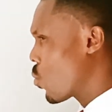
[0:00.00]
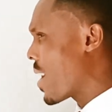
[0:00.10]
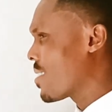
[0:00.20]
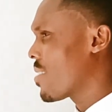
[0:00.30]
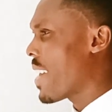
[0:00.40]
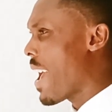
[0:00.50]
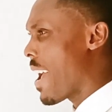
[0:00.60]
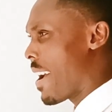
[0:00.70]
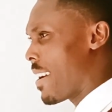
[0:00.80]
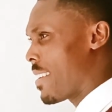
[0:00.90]
You went
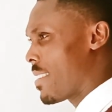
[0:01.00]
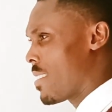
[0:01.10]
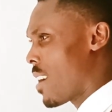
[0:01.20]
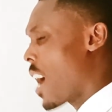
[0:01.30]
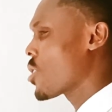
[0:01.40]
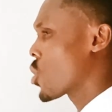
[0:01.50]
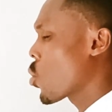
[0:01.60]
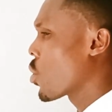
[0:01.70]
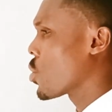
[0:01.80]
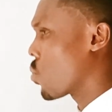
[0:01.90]
there. I
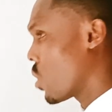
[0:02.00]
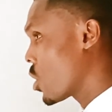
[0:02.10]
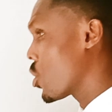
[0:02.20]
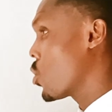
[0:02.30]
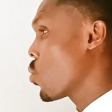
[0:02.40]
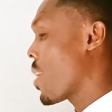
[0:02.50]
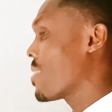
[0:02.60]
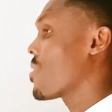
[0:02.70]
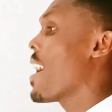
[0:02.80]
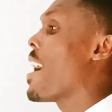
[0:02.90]
saw you. You
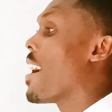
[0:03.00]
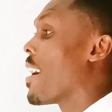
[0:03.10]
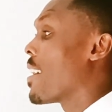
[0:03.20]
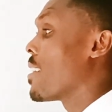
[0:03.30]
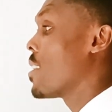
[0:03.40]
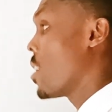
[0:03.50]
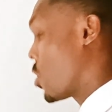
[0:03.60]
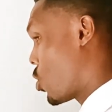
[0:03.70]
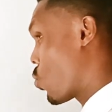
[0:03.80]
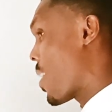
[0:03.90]
went there.
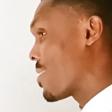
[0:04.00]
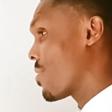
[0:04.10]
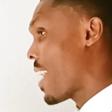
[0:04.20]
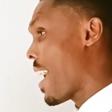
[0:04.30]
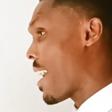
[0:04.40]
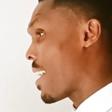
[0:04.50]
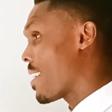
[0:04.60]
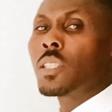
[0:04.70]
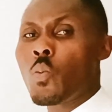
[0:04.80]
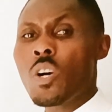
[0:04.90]
You went there.
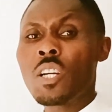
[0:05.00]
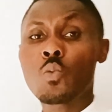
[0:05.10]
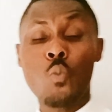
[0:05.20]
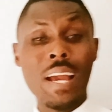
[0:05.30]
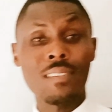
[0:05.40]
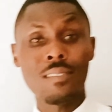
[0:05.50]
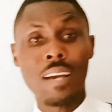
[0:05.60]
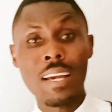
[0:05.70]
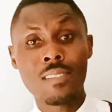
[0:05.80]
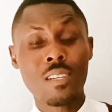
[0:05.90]
The word went
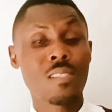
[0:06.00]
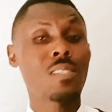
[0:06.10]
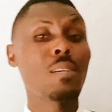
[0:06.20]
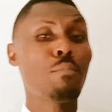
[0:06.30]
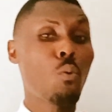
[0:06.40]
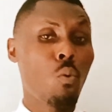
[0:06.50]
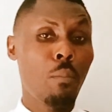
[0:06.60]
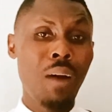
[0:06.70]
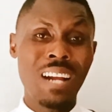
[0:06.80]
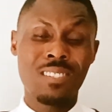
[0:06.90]
is a simple
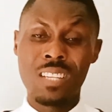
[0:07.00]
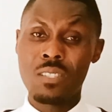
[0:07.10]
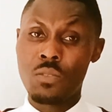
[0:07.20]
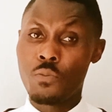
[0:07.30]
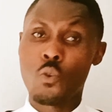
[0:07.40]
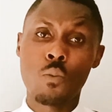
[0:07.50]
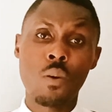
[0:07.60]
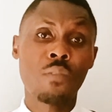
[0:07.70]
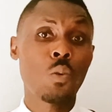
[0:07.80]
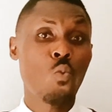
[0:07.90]
past tense form
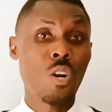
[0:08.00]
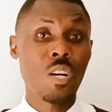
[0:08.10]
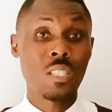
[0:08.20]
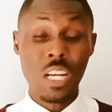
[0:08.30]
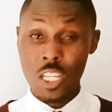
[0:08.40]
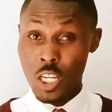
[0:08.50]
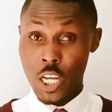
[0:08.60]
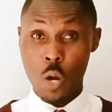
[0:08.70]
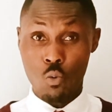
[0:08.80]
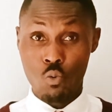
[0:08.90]
of the word
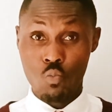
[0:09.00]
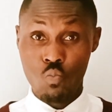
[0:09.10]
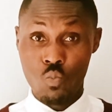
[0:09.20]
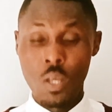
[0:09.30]
go.